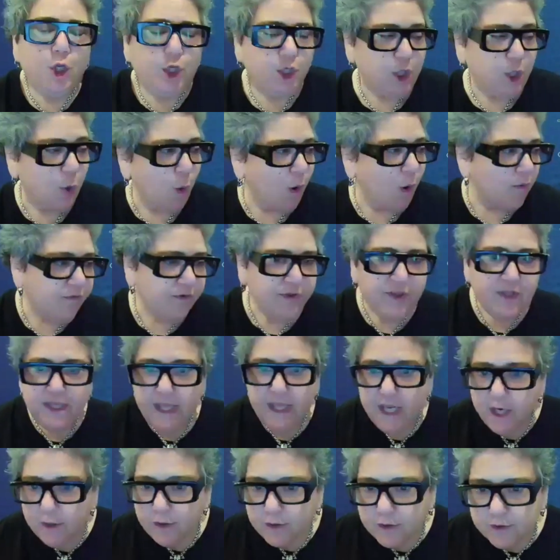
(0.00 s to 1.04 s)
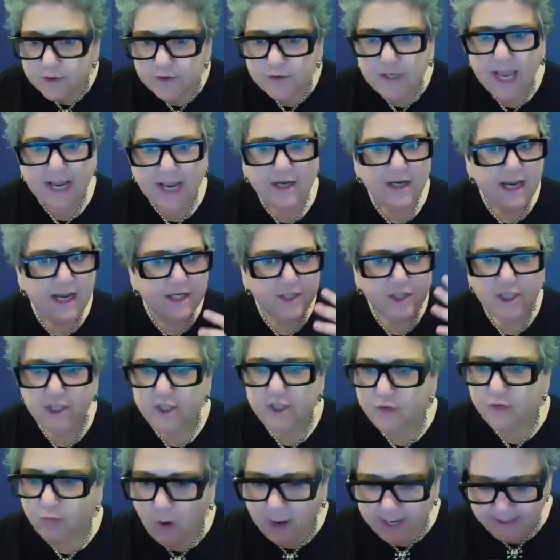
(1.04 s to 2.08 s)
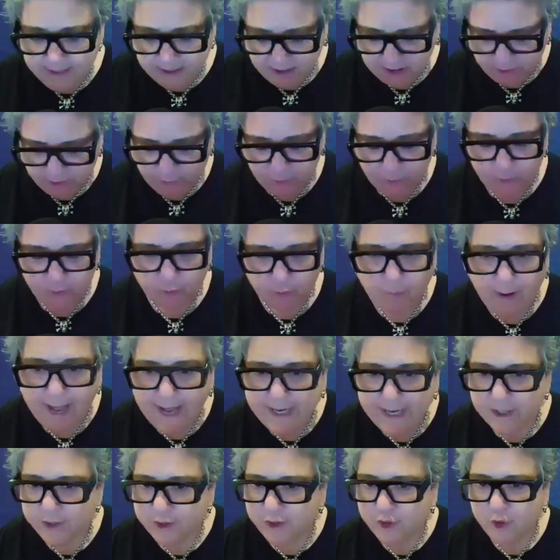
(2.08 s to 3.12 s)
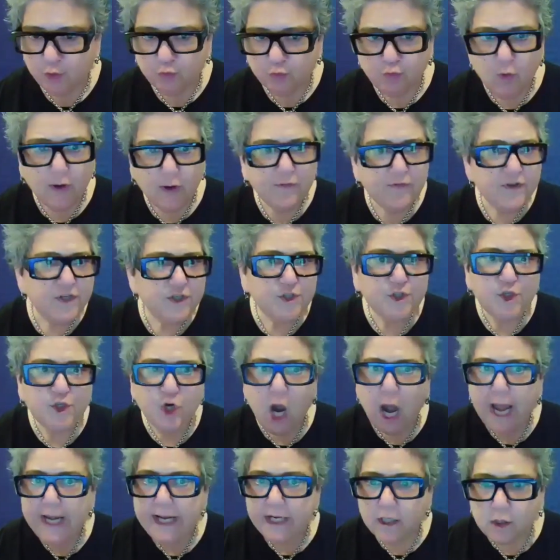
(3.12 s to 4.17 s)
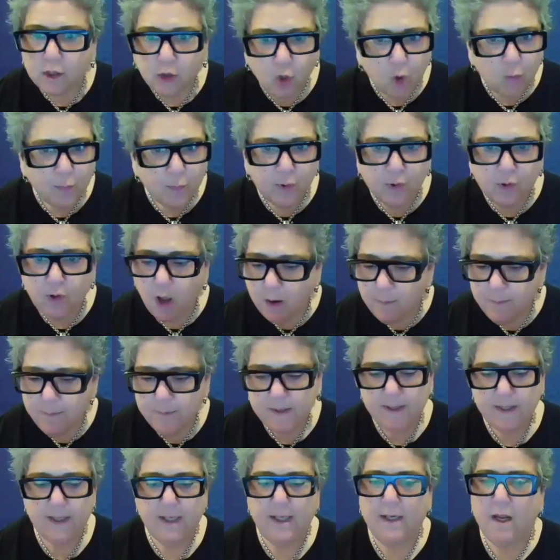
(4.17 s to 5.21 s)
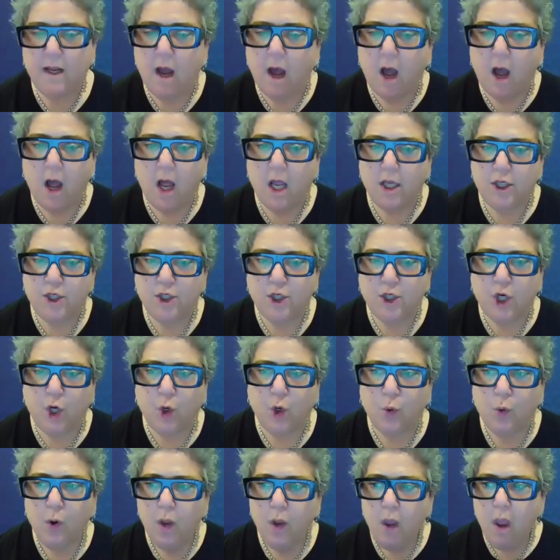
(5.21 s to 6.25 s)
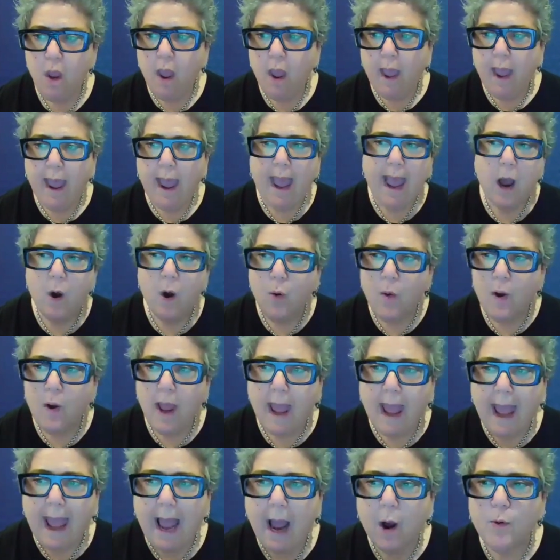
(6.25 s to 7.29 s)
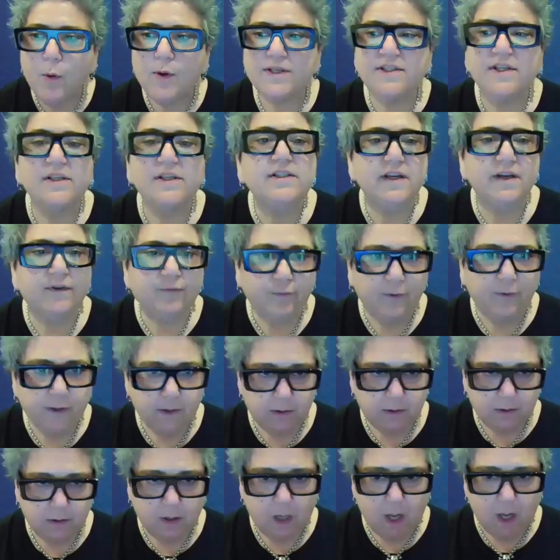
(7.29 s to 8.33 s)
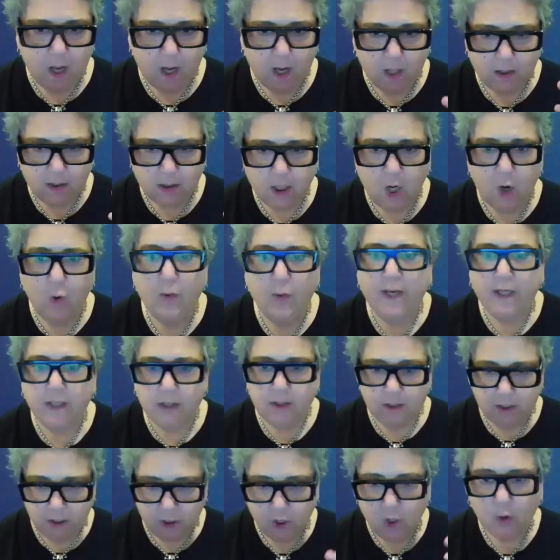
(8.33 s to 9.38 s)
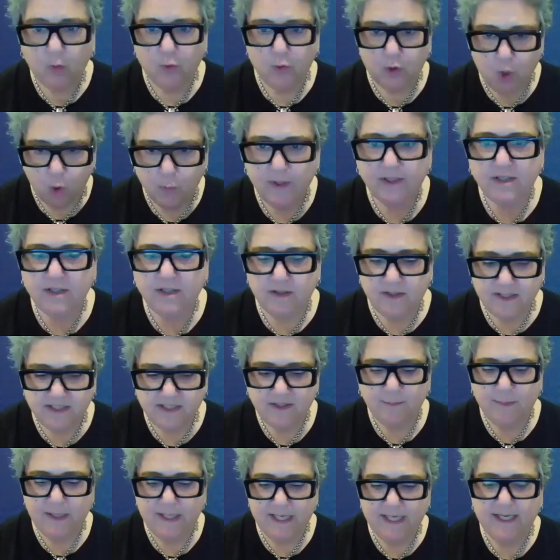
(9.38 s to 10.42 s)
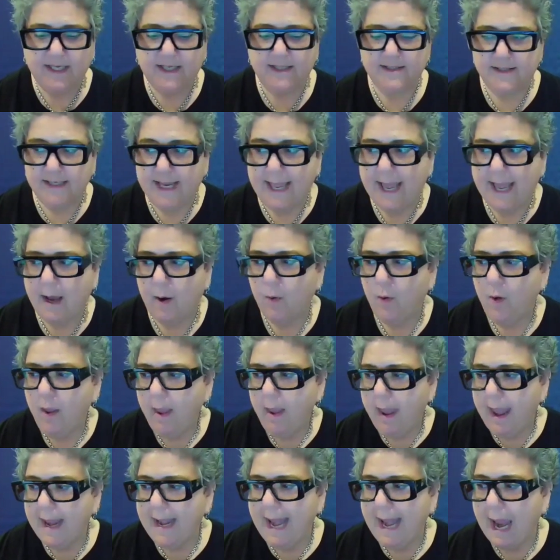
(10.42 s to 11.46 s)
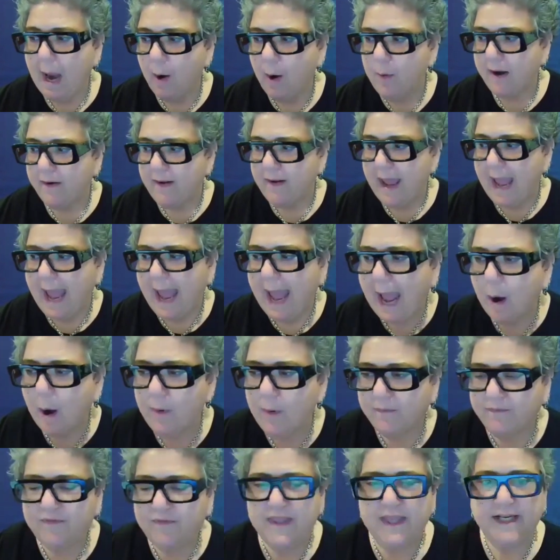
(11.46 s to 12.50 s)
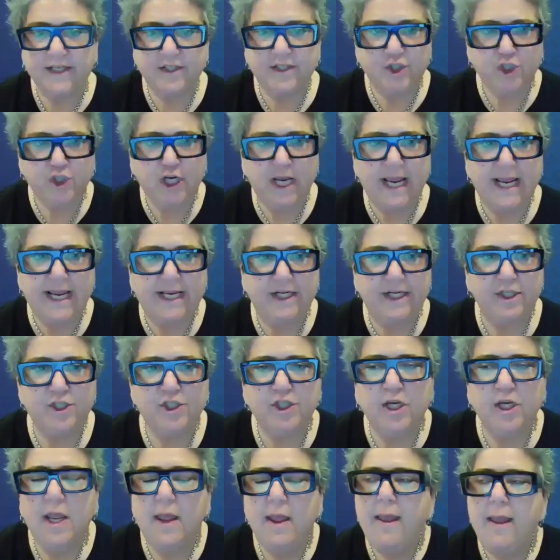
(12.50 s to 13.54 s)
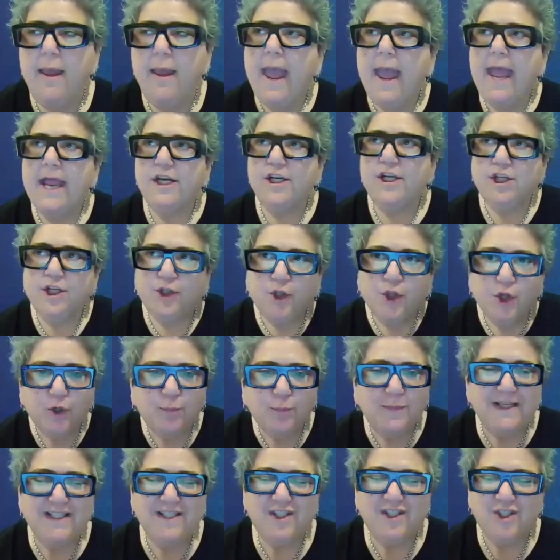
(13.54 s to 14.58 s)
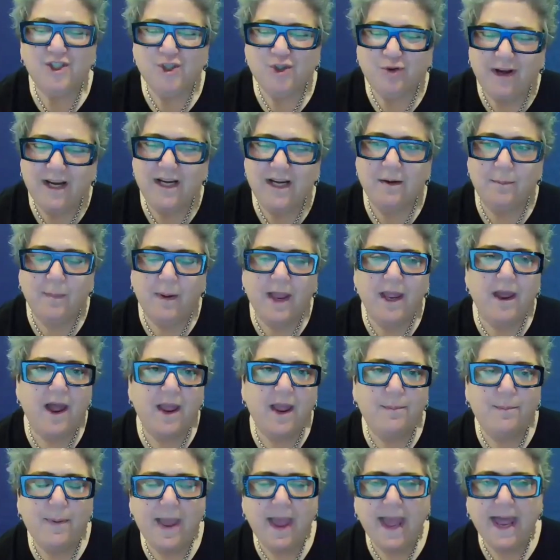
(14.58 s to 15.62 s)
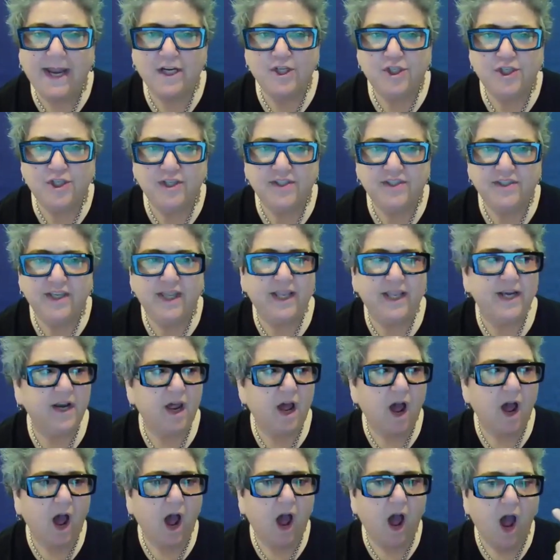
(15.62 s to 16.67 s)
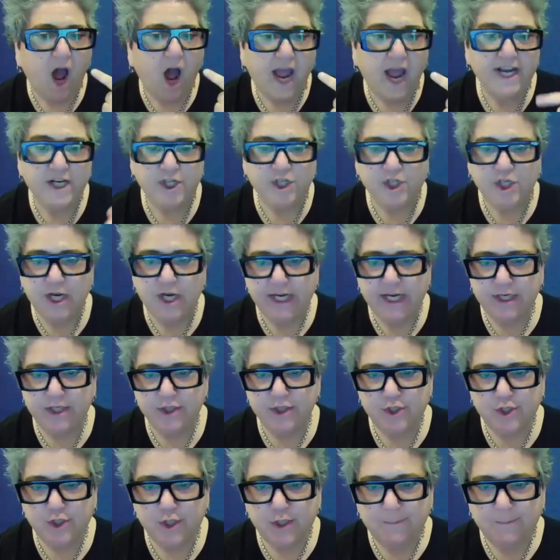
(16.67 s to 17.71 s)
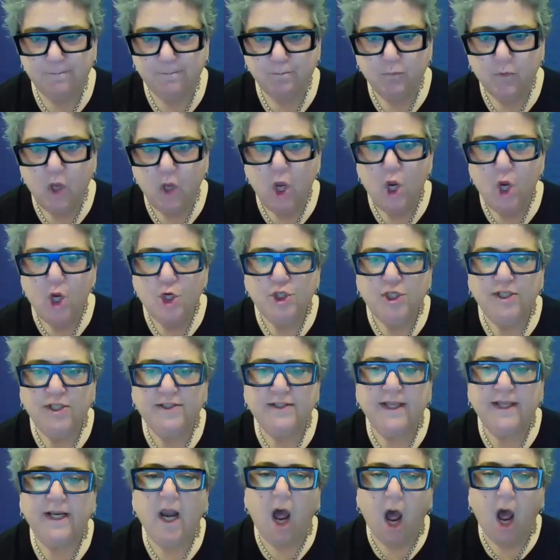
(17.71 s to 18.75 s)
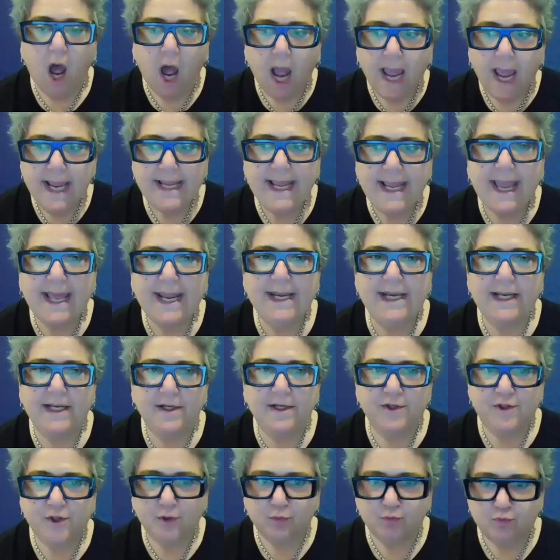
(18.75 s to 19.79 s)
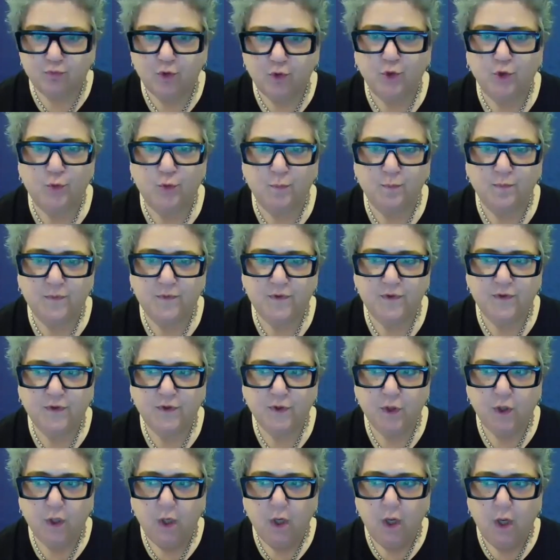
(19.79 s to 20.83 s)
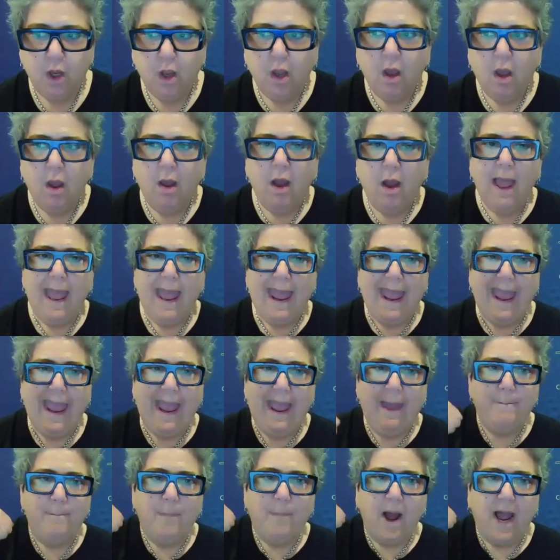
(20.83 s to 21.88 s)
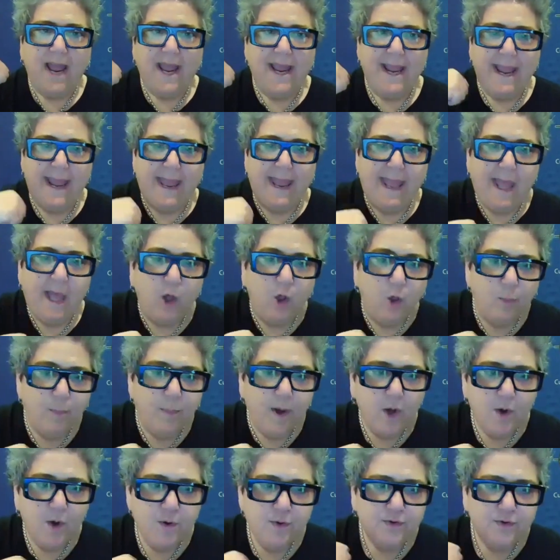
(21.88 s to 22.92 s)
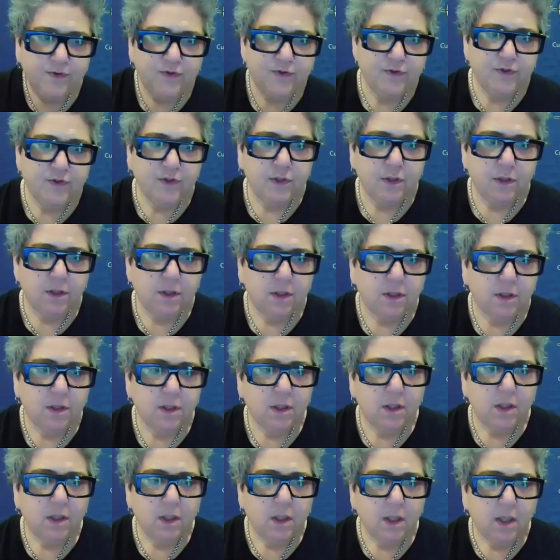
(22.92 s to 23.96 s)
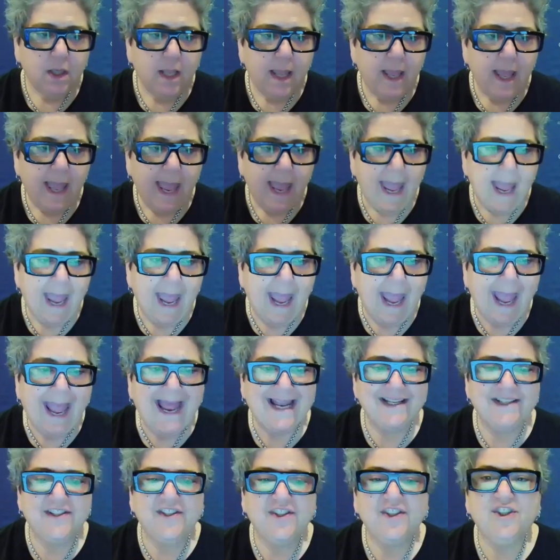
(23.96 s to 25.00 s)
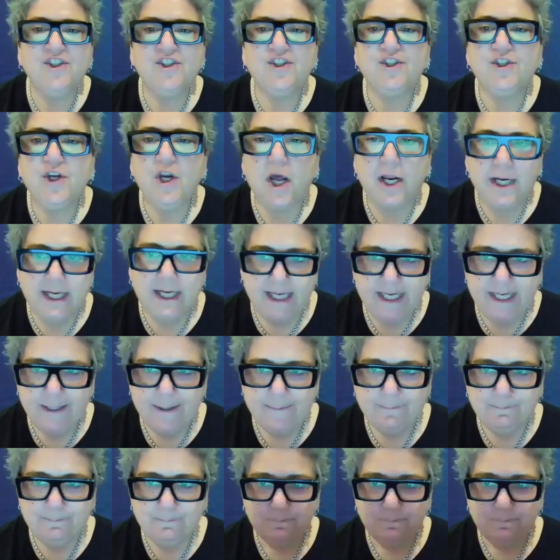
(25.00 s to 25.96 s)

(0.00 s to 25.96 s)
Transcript: you know, over the years as she's rising through the ranks to run this giant global company, uh, you know, how how is it different? Uh, going you know going to these meetings now and how how have things changed and she looked me straight in my ipad and she said i changed she said, I get into rooms by elbows and study.